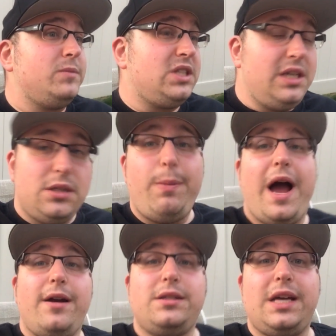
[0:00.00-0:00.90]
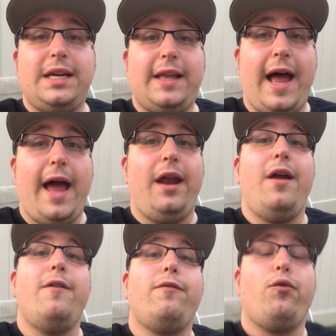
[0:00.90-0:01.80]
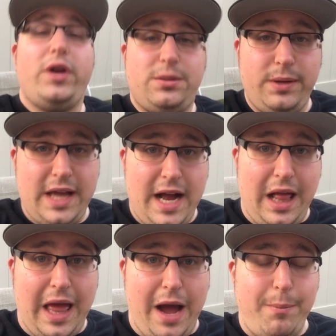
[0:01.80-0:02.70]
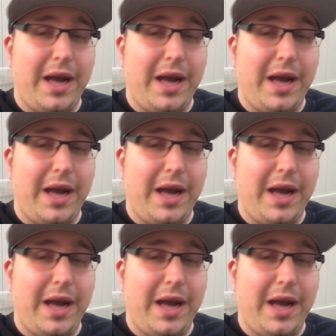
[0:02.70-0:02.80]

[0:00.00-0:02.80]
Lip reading: seeing spiders like that freaks me the hell out.